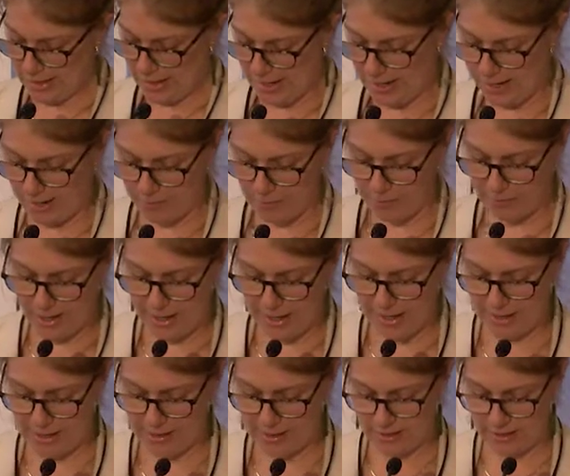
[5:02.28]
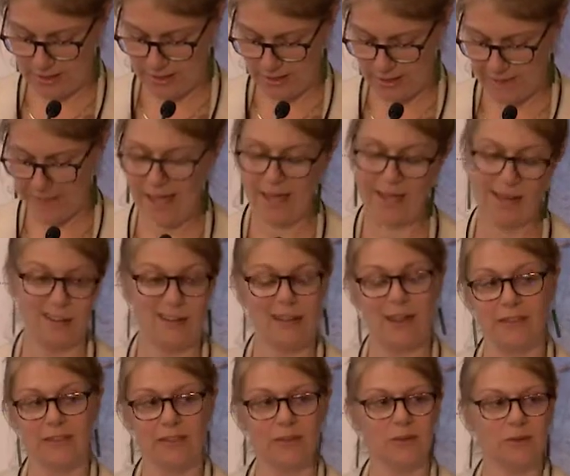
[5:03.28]
And that,
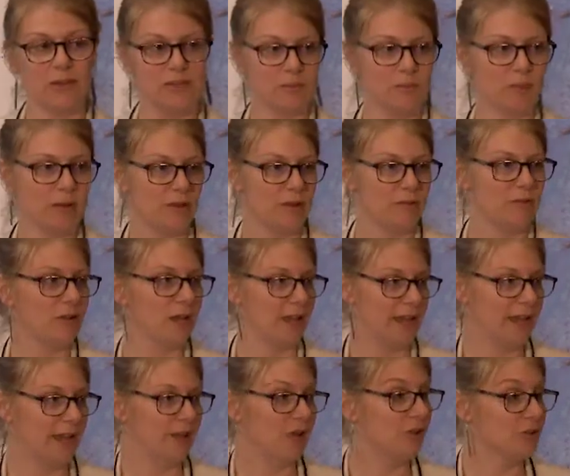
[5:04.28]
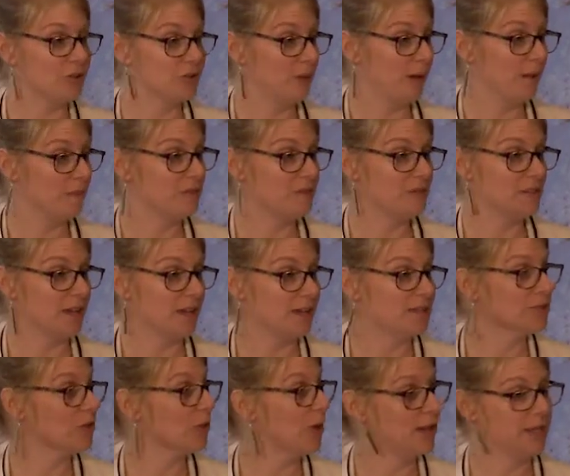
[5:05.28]
I think, has been, again, also
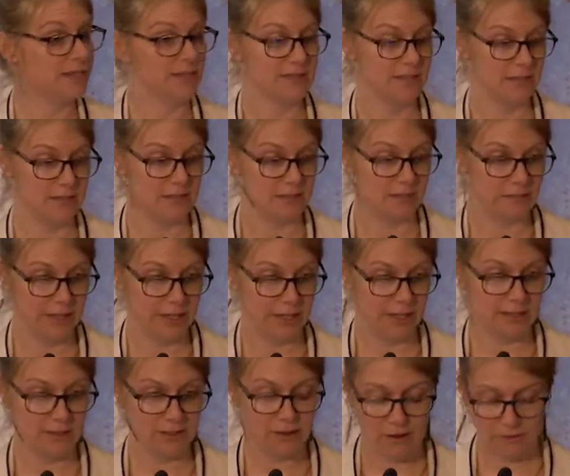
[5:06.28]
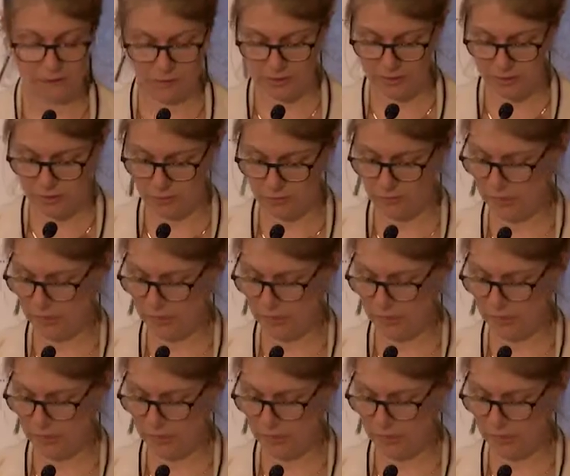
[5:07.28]
emphasized quite extensively at the conference so